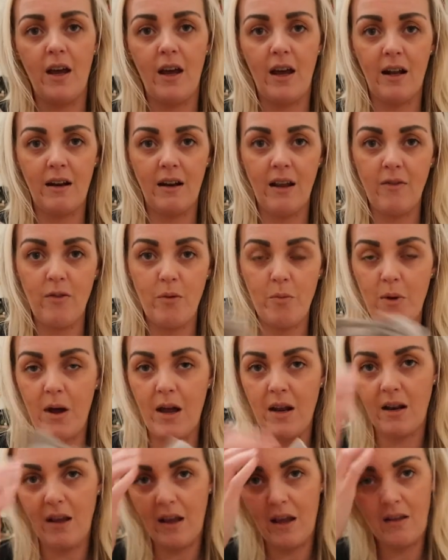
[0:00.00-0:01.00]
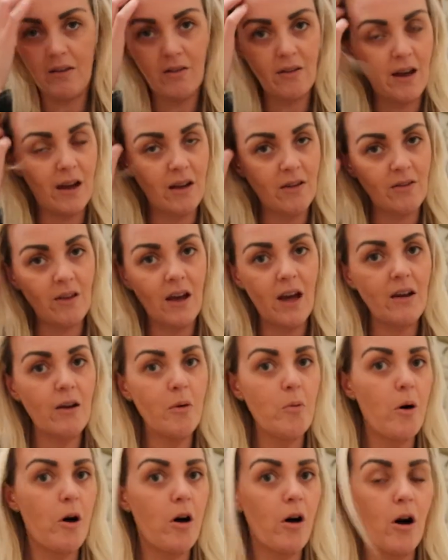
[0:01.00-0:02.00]
And even when it's like slightly
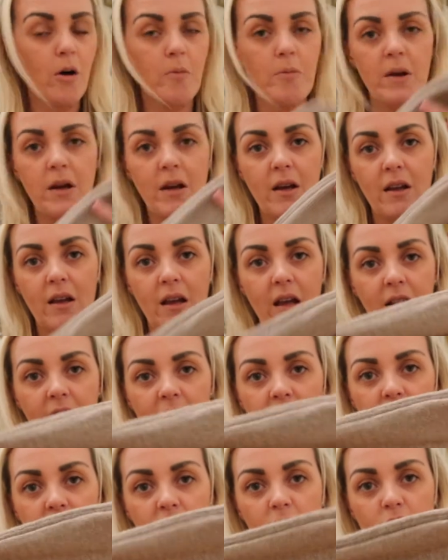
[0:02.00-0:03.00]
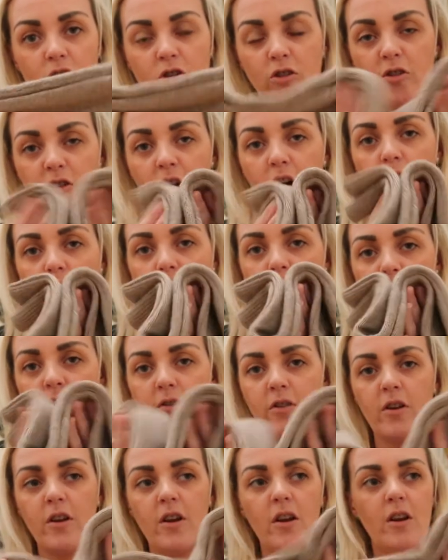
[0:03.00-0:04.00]
warm, it's such
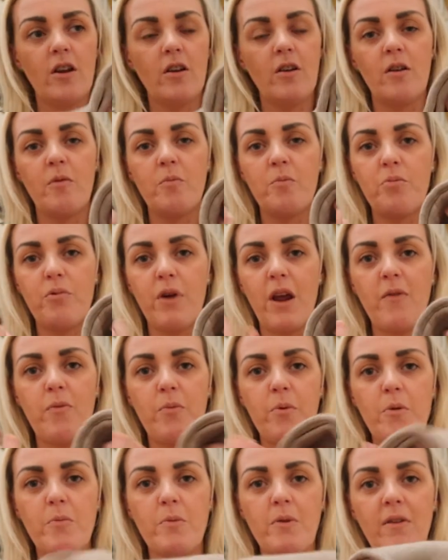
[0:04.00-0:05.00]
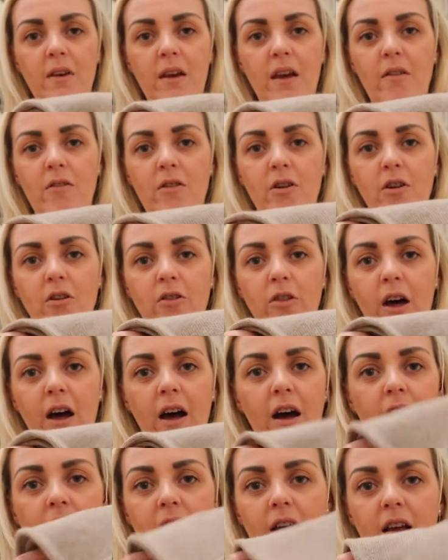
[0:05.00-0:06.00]
soft, breathable material
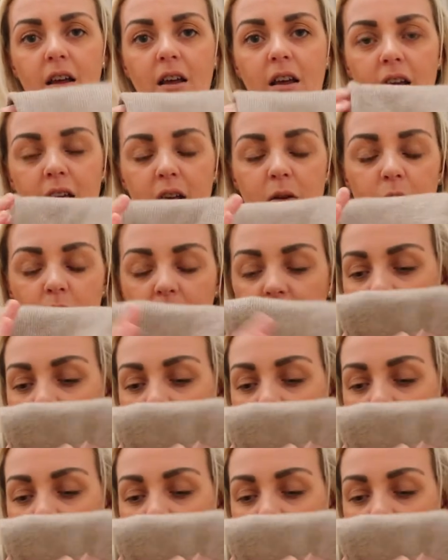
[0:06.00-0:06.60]
that he will